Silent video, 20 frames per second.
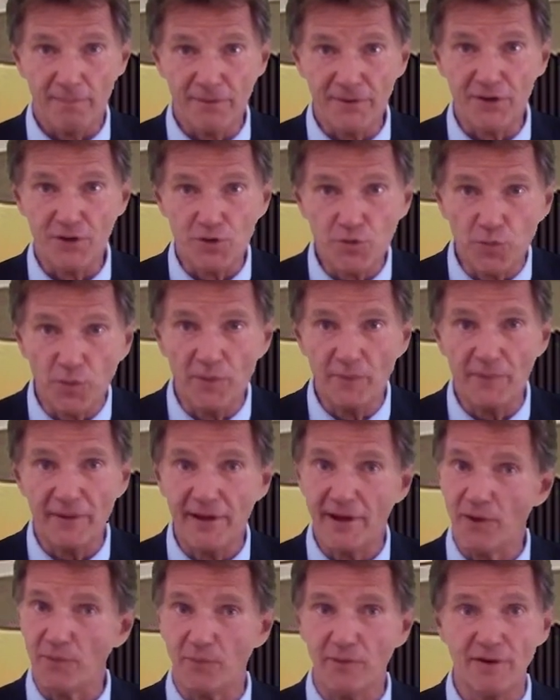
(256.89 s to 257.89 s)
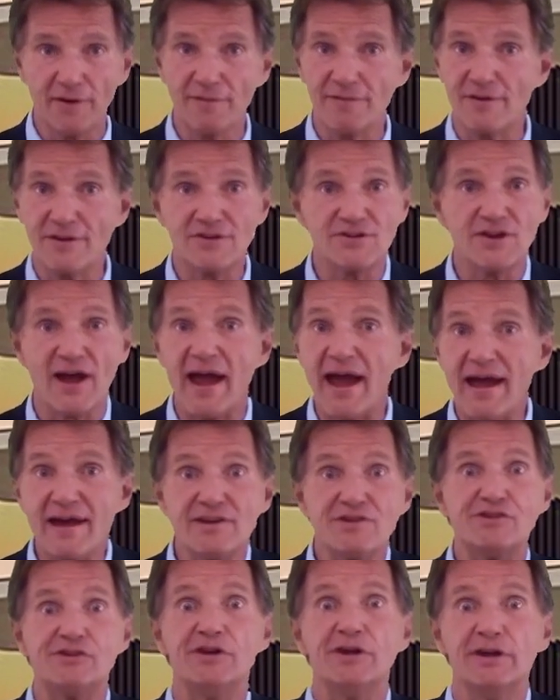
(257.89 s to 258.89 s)
Because when we get rid of this
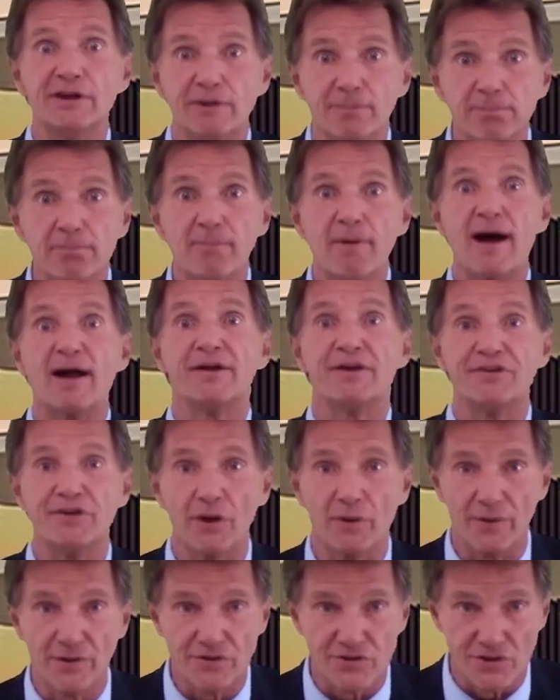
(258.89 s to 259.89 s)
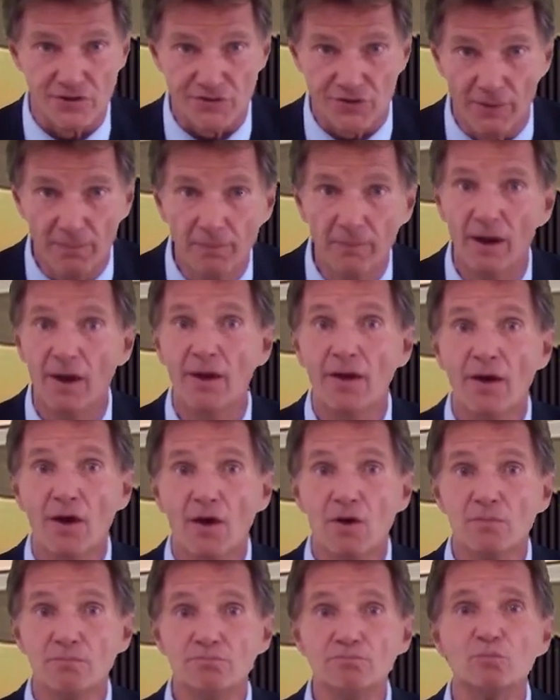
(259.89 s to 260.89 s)
antique monetary system,
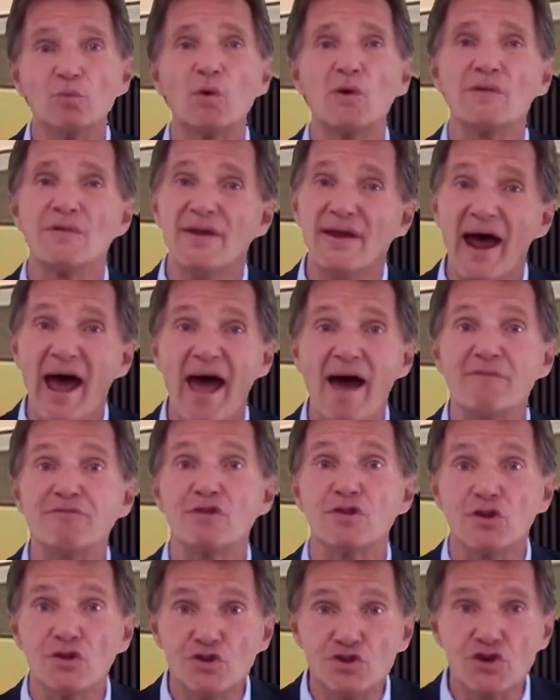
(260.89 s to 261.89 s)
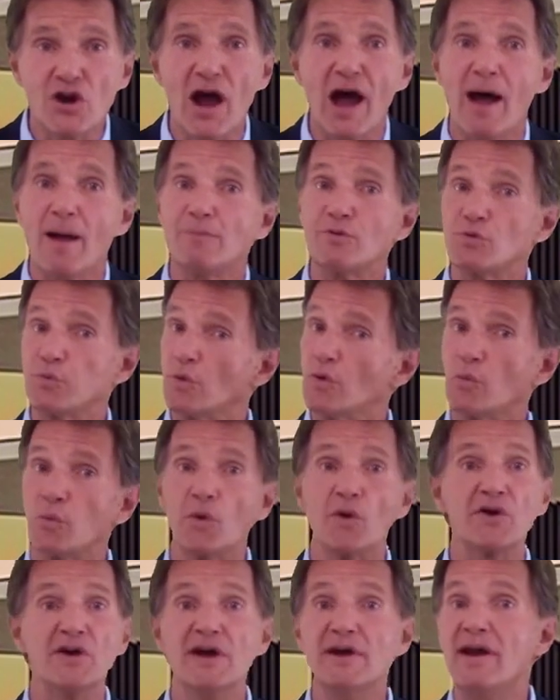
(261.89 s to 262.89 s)
more than half of the jobs we're
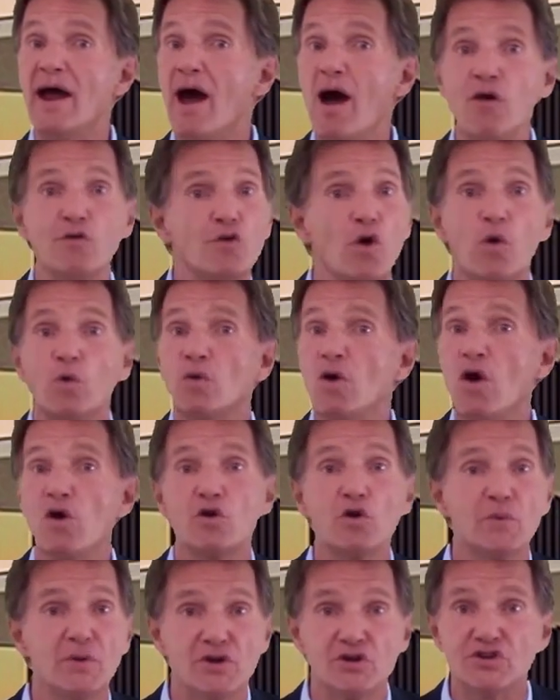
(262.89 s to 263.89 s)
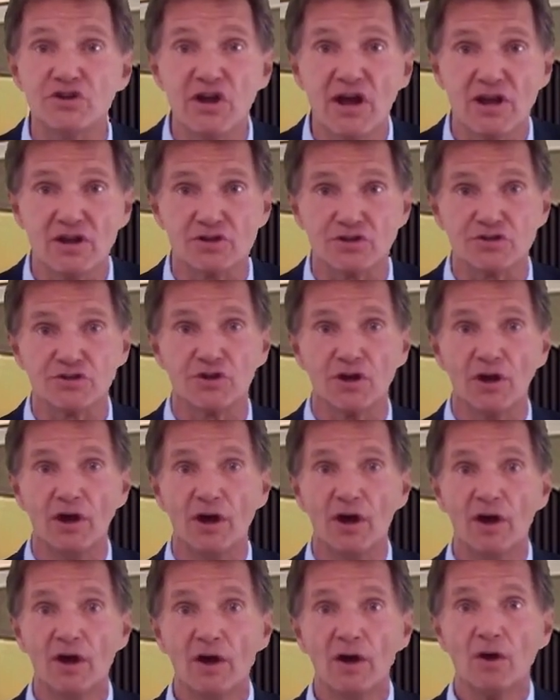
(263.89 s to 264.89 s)
working now no longer exist.
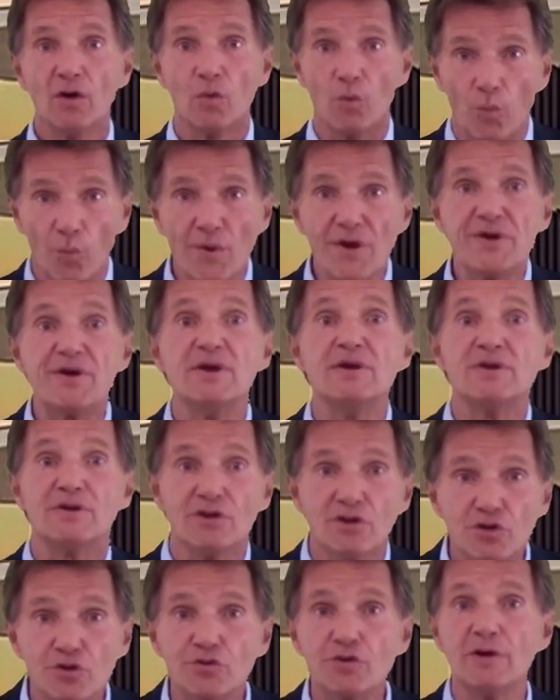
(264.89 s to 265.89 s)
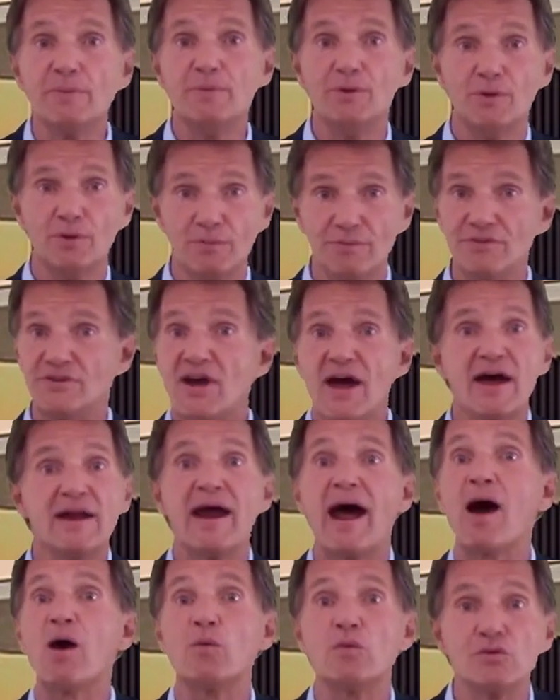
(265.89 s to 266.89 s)
We can contribute
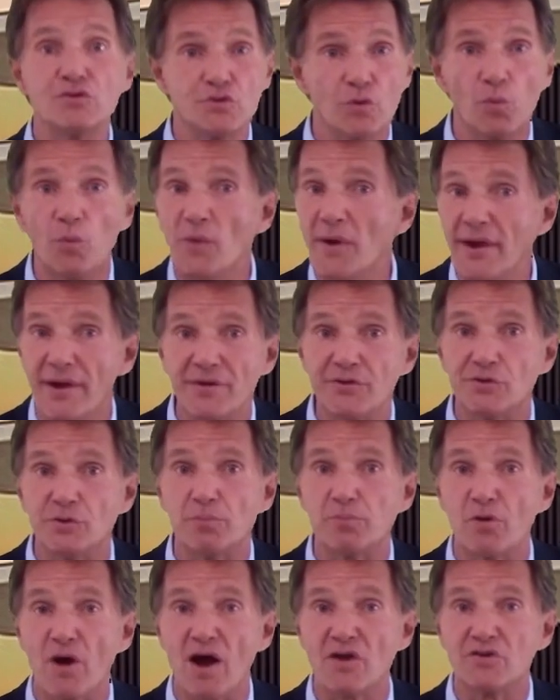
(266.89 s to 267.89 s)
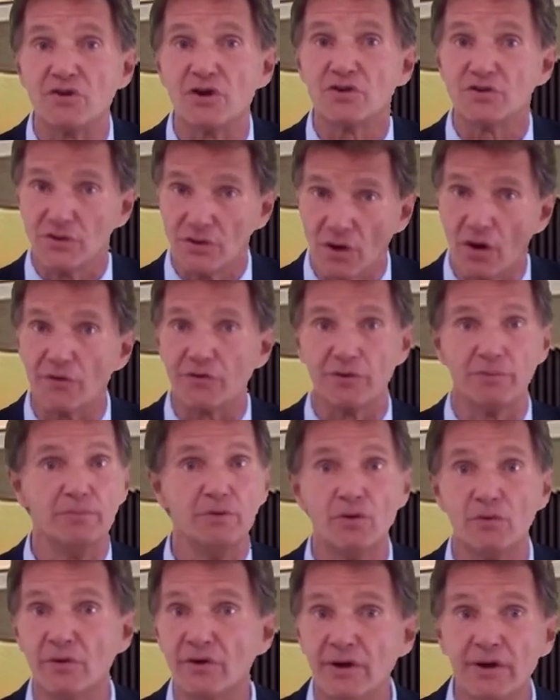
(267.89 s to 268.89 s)
10 hours a week to projects in our
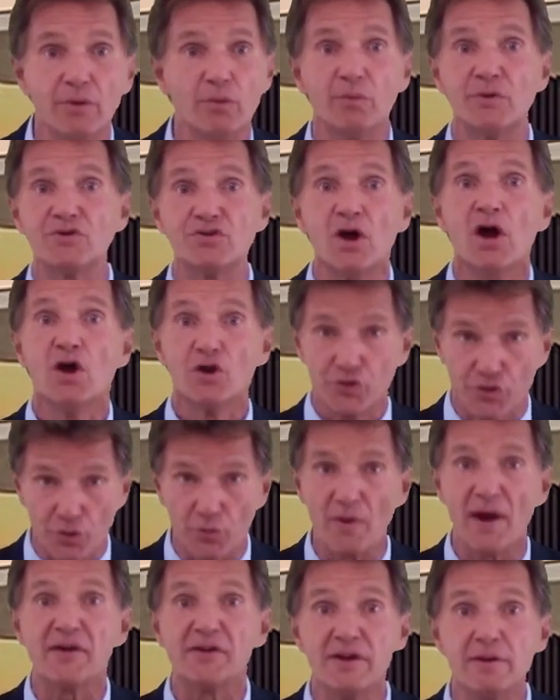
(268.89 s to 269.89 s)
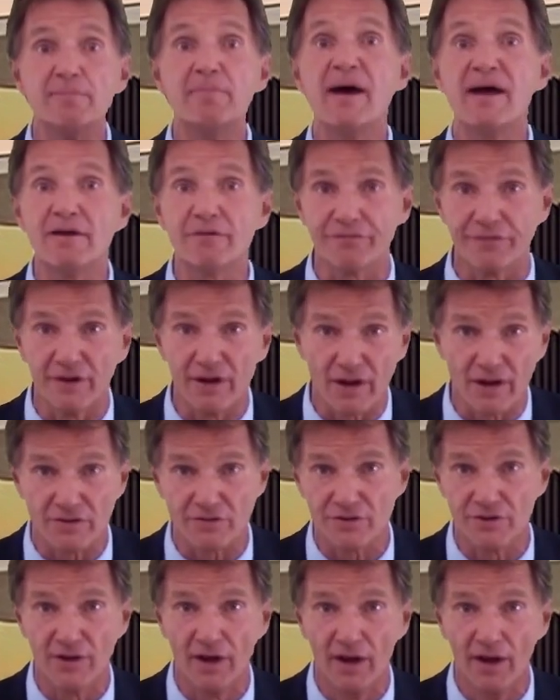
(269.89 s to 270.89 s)
community which directly benefit
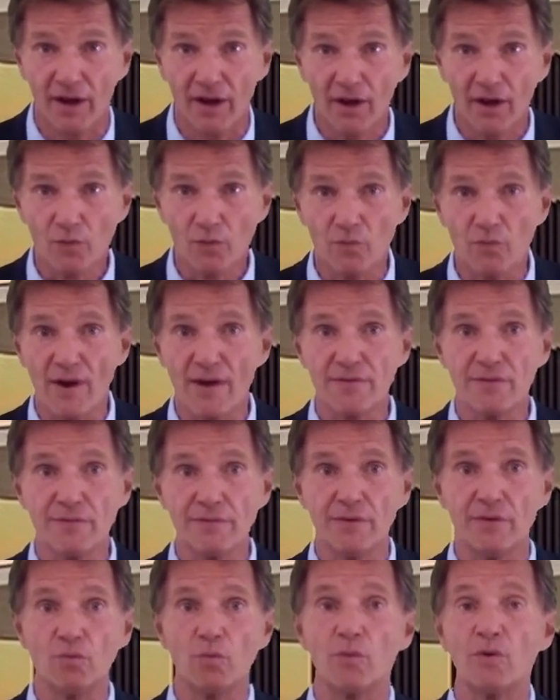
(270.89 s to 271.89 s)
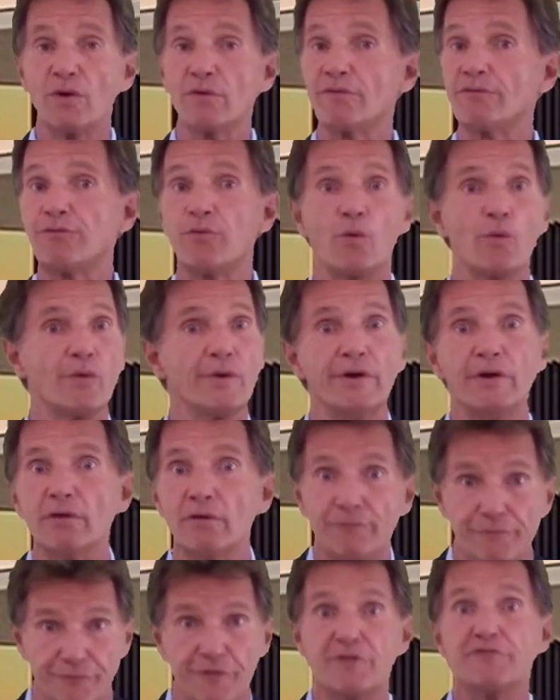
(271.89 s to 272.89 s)
us, rather than work 40
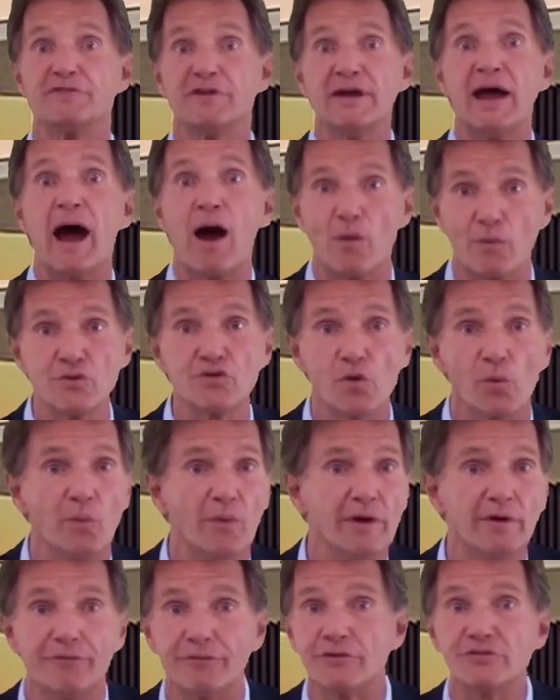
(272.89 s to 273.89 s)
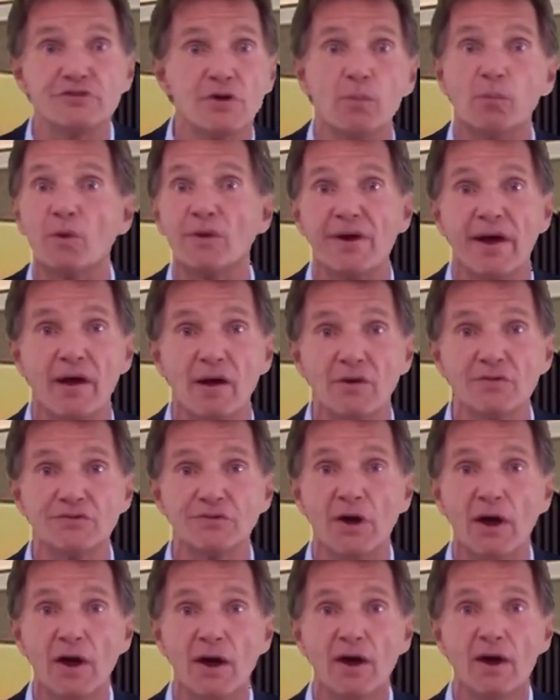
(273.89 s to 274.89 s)
or 50 hours a week for someone
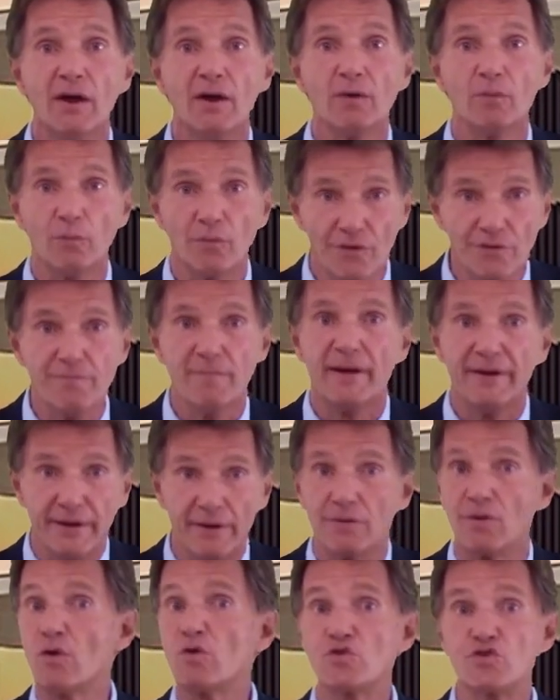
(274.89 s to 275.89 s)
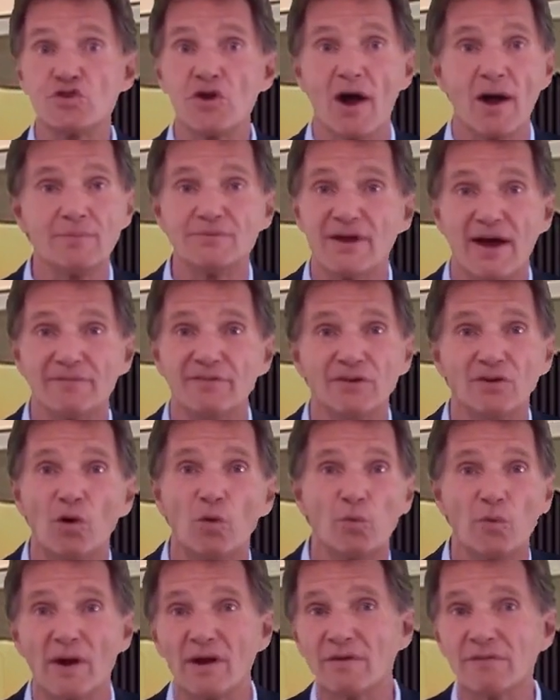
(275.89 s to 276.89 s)
else, with many of those jobs having
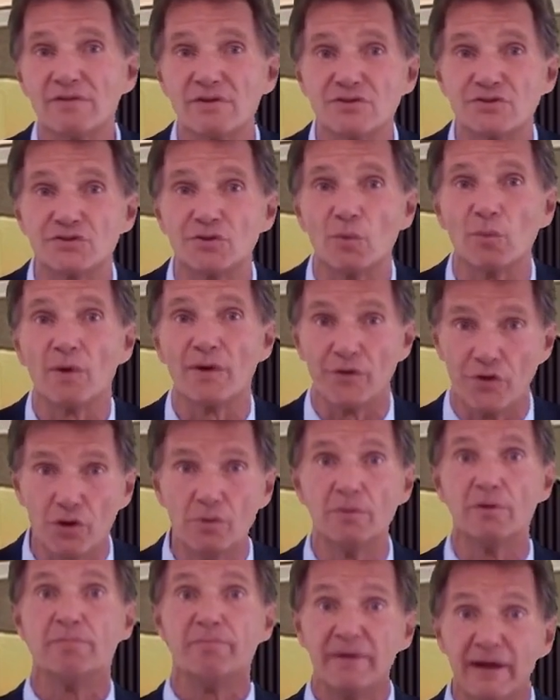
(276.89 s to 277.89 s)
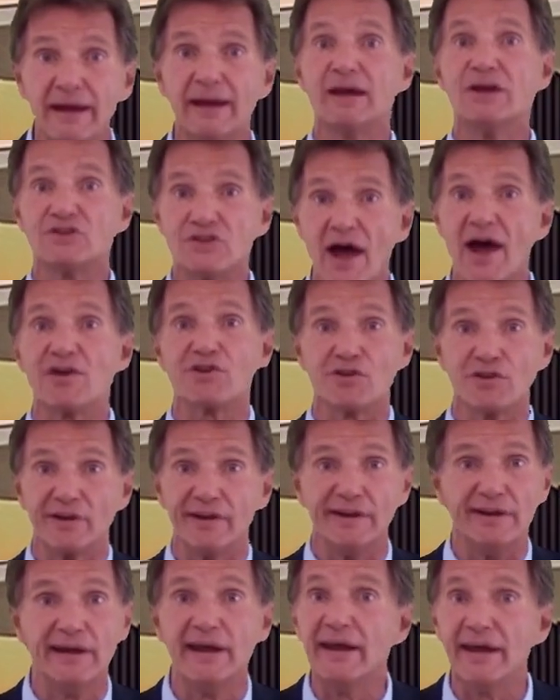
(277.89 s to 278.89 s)
no relevance to what human beings
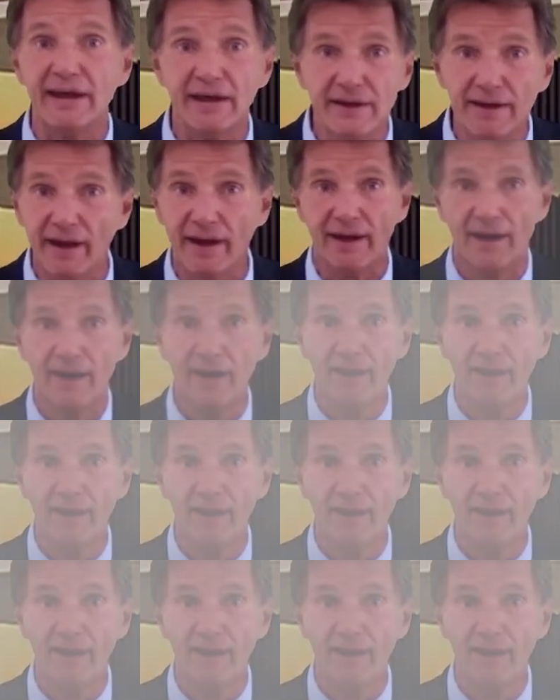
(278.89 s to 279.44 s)
actually need.